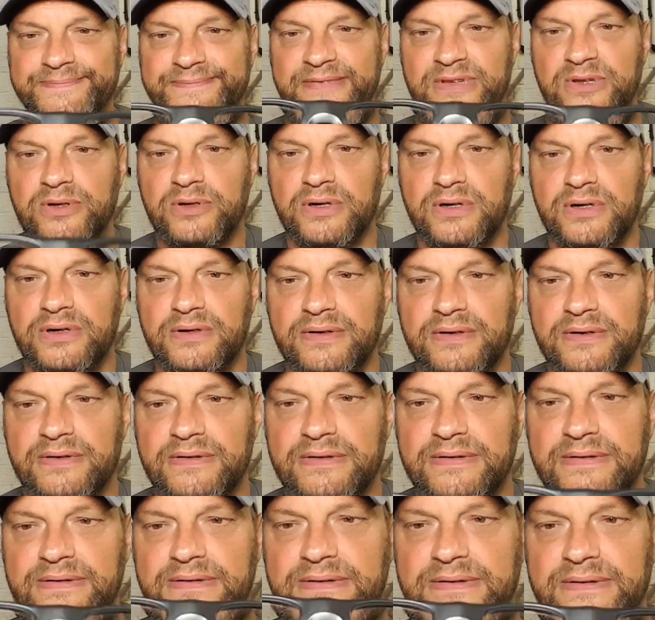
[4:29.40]
you know,
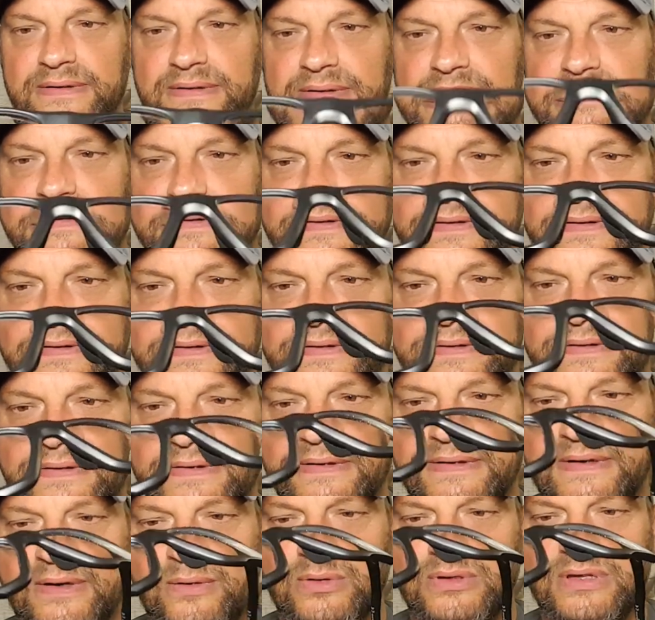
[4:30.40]

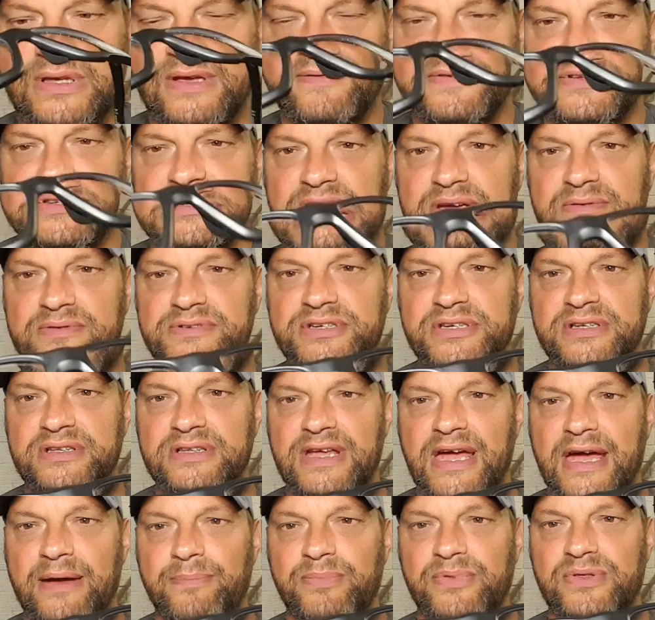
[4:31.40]
I wouldn't even say it was in
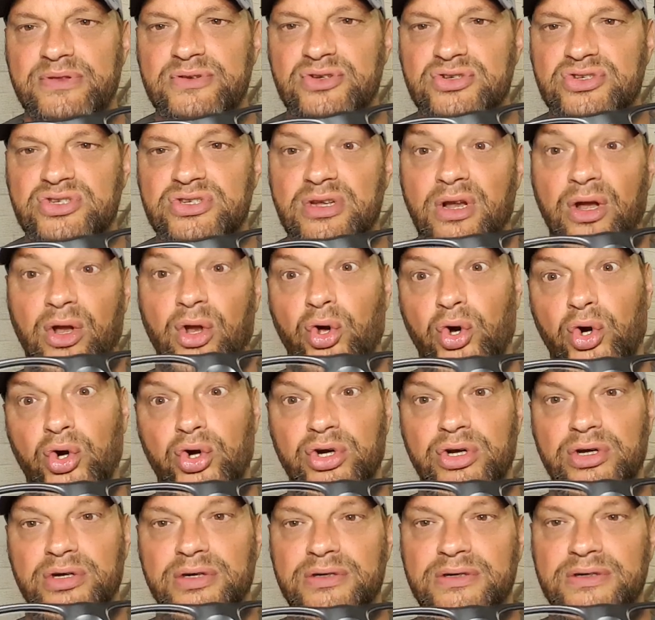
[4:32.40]
depth, just to
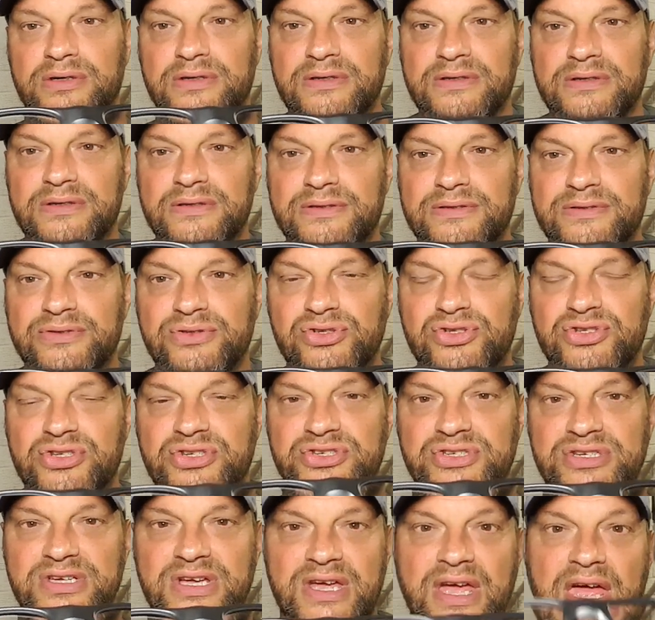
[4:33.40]
look, just to
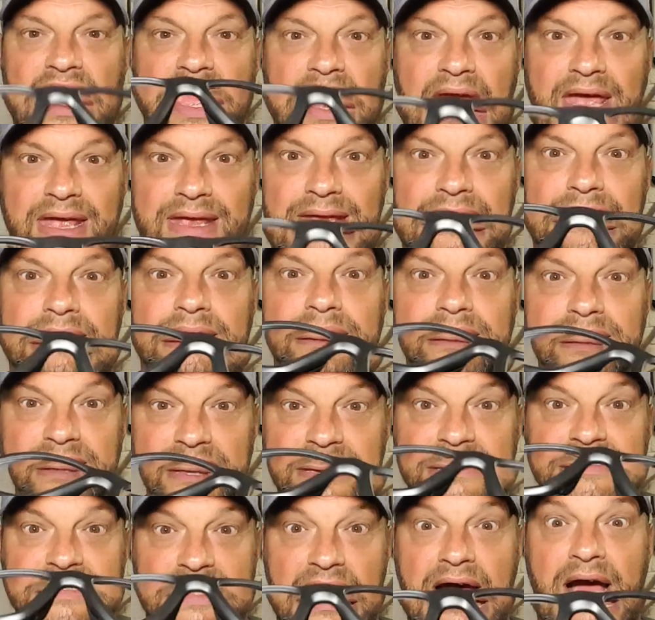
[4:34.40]
say, hey,
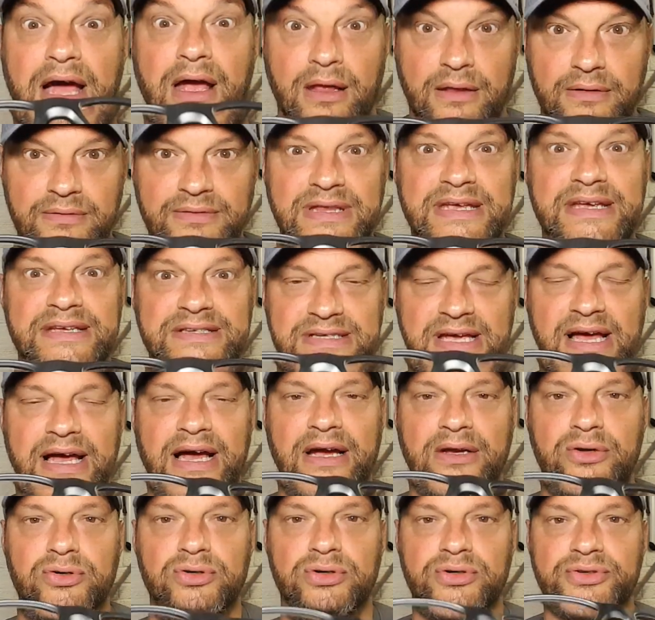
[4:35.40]
these are these
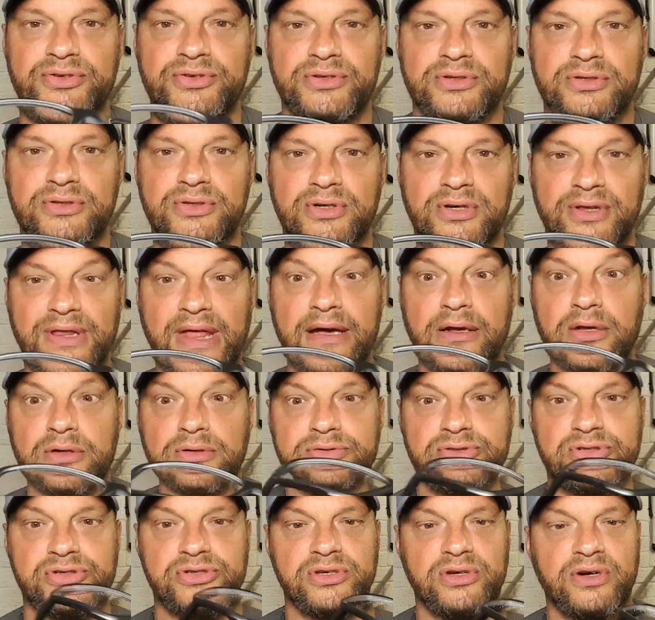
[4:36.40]
are good, you know, and that
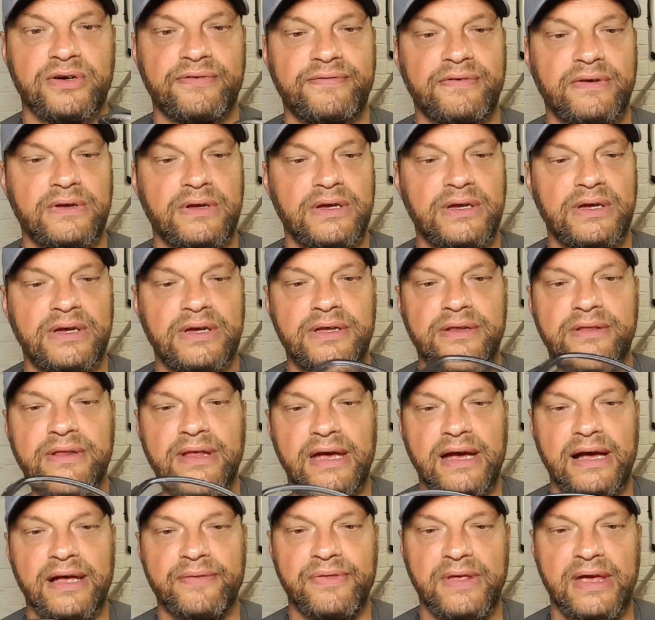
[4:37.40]
good stuff.
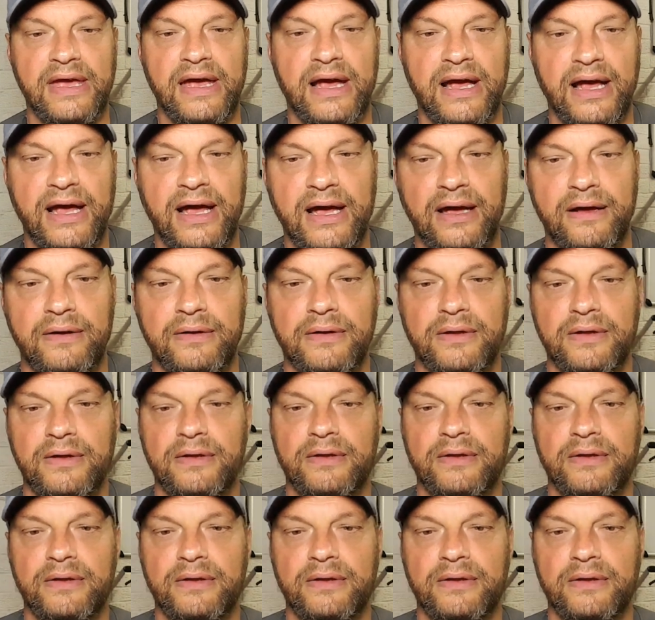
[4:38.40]
They are. They are.